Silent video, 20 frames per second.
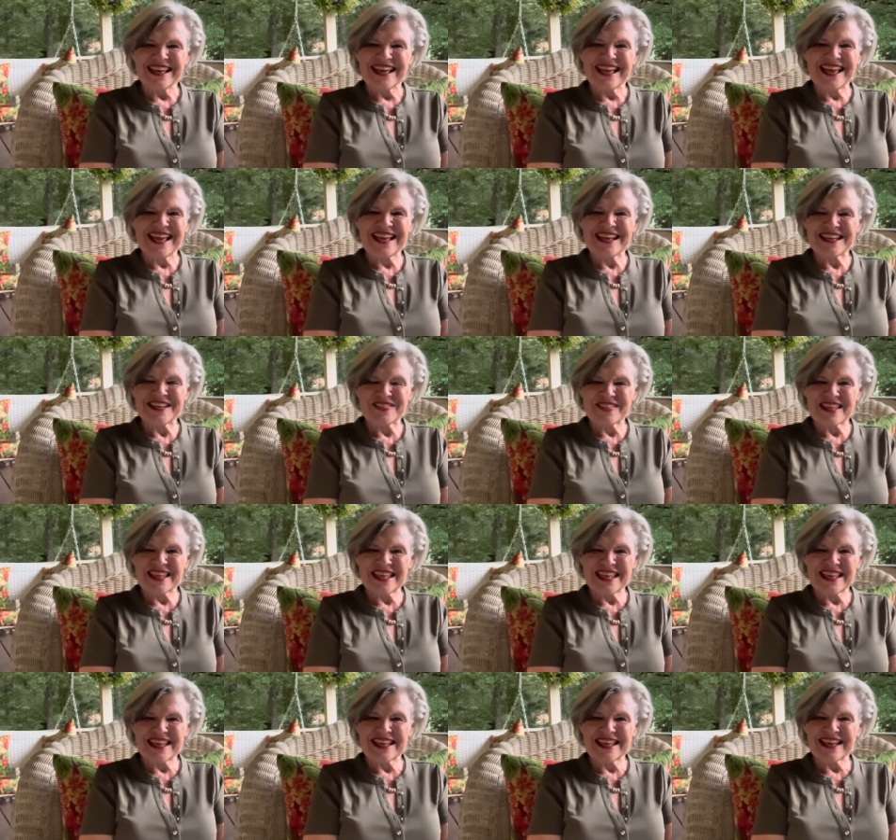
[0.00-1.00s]

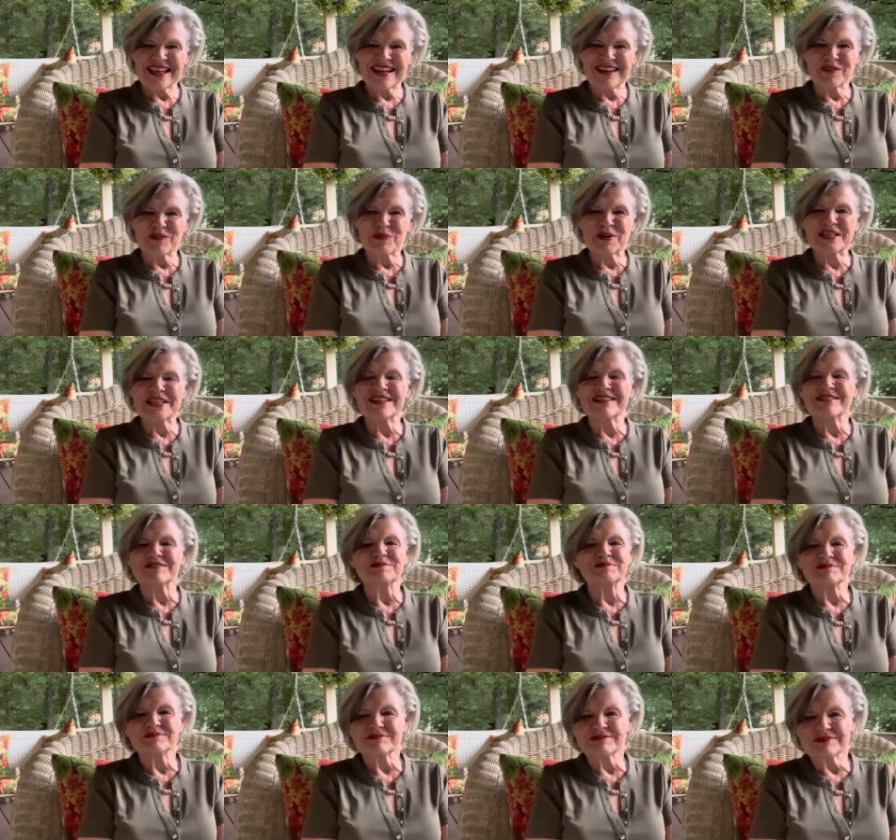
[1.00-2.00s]
anything we
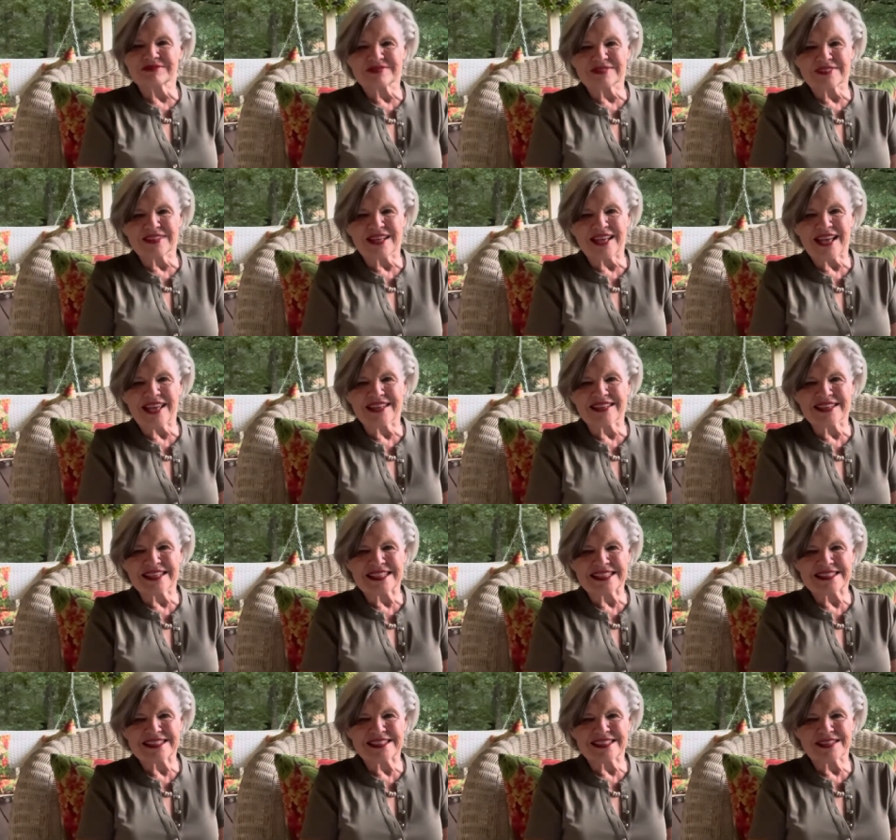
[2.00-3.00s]
and
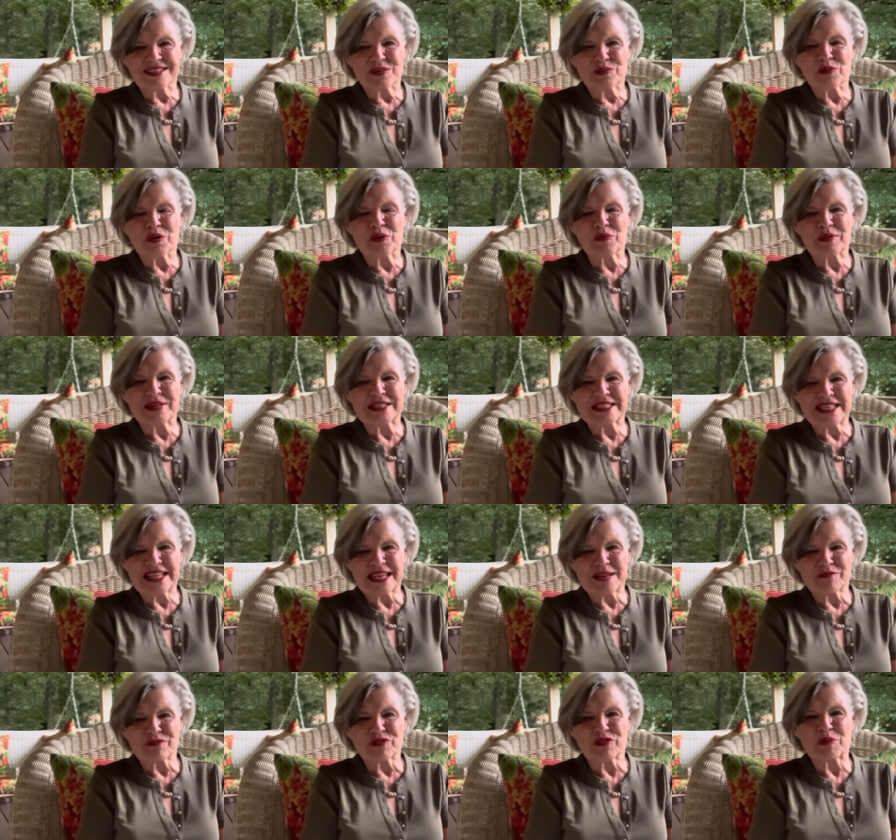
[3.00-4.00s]
listen we're
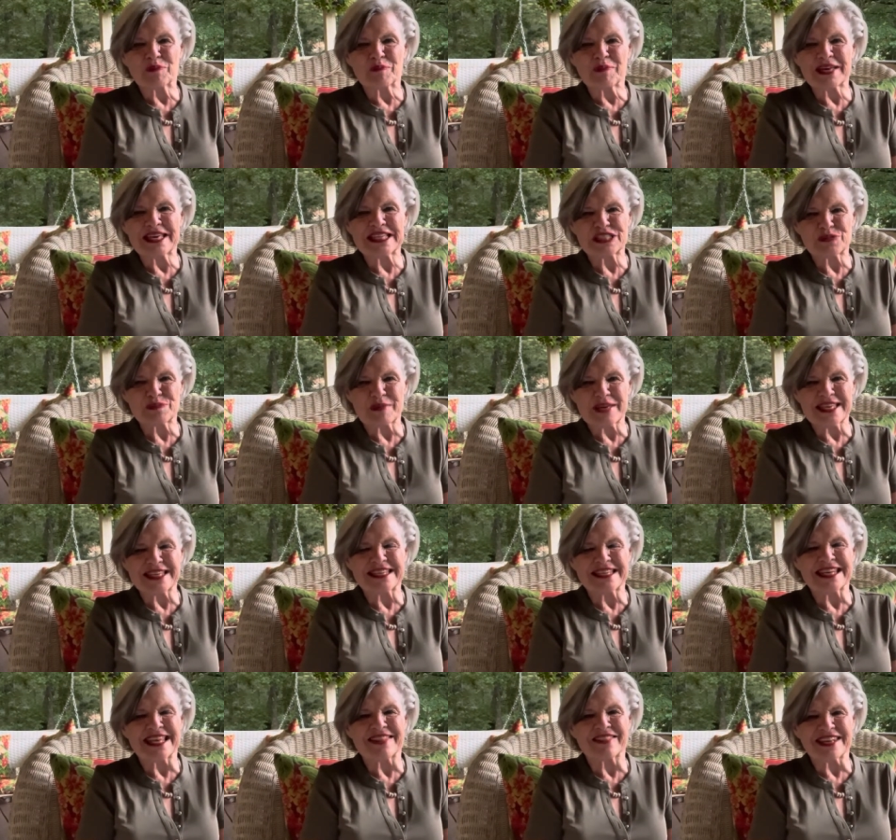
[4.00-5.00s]
redeemed from being
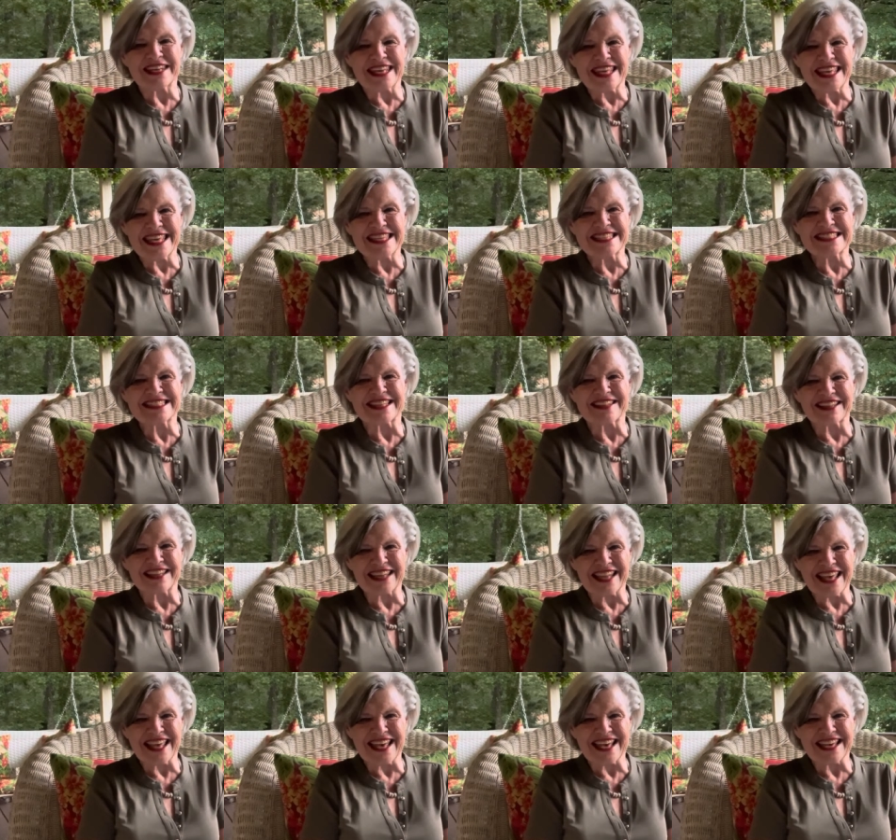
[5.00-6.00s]
smitten in the knees and the
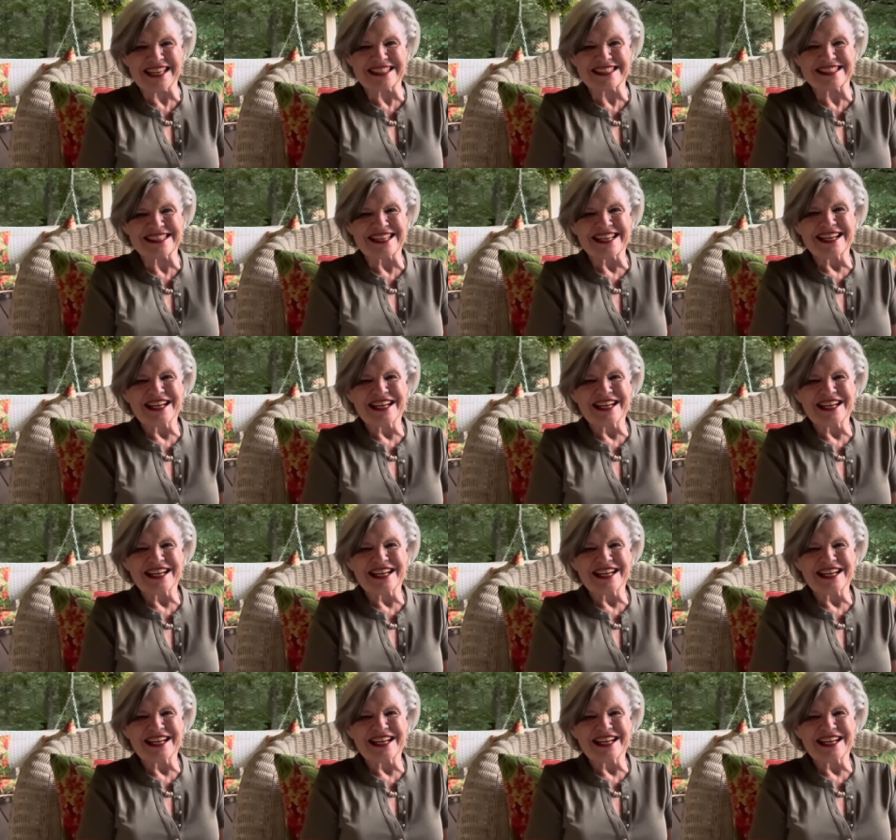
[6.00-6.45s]
legs